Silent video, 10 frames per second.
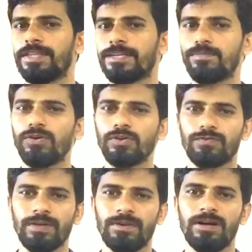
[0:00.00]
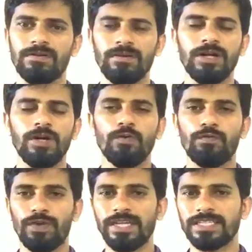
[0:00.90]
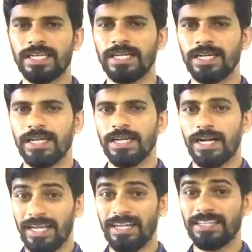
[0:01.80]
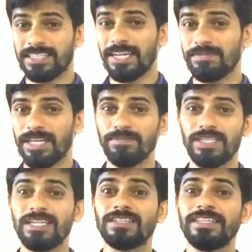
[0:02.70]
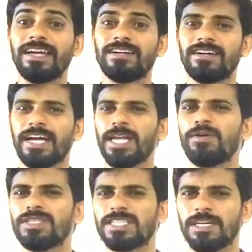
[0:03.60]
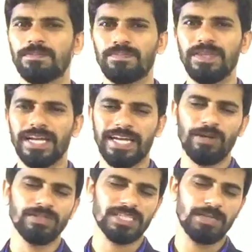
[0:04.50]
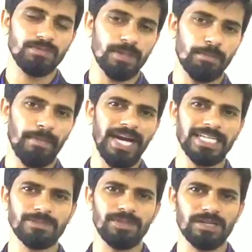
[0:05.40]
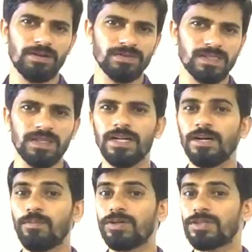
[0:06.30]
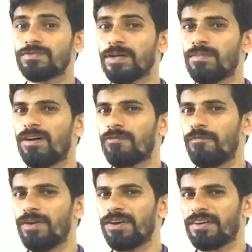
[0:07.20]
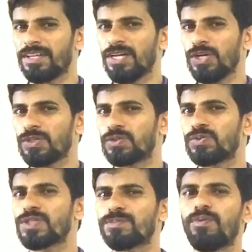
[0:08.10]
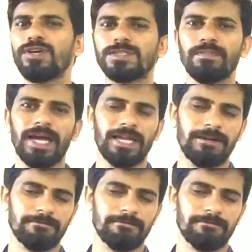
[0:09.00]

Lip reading: that both of them are facing. And at the same time, they cannot skip the match, because both of them are very true sportsmen.